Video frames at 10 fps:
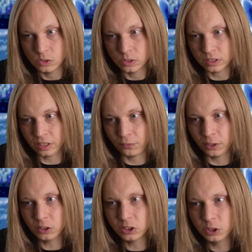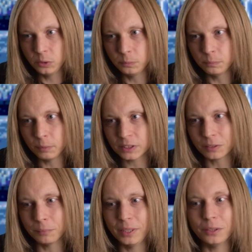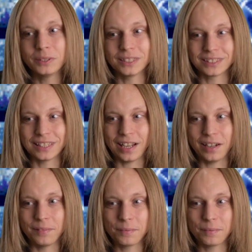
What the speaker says: See, if you go too much on the middle, it does that.